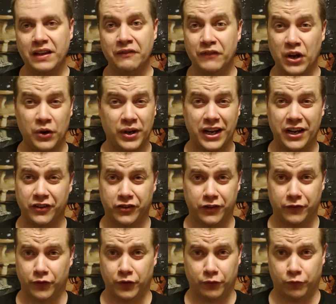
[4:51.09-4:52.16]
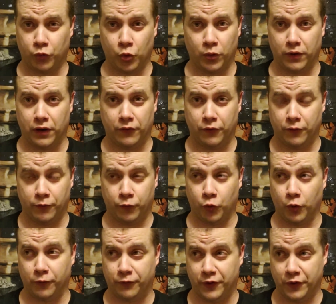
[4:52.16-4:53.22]
variation of a four of a
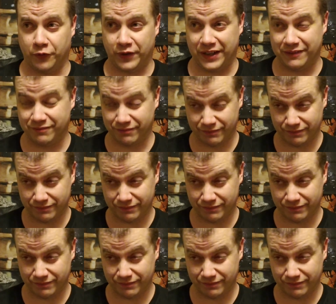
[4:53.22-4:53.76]
450.